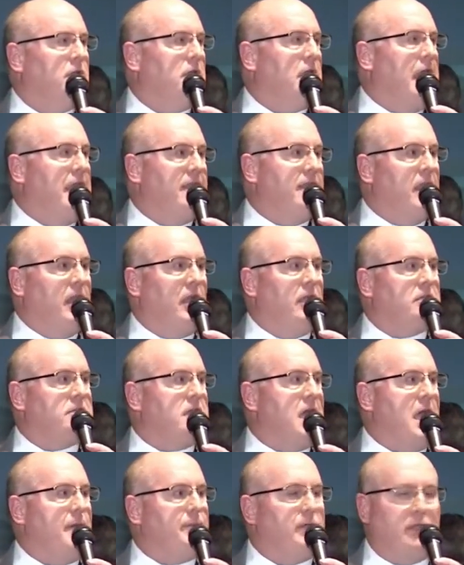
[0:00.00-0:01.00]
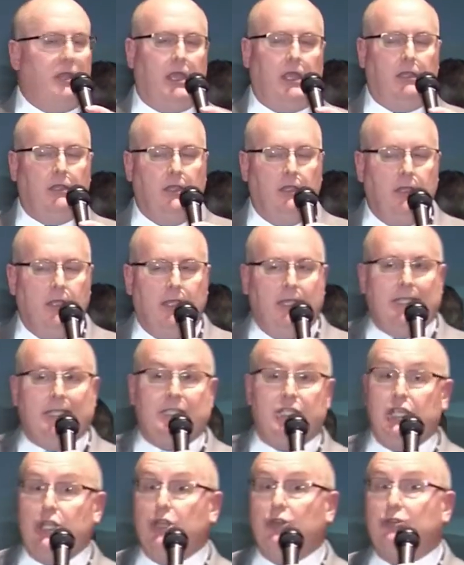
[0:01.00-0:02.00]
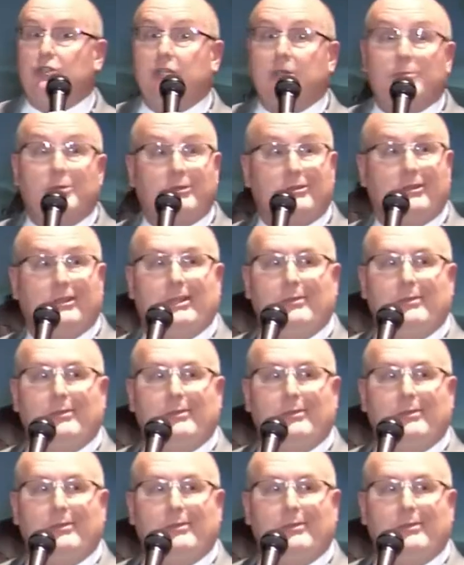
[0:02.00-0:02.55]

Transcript: And then on top of that geotypical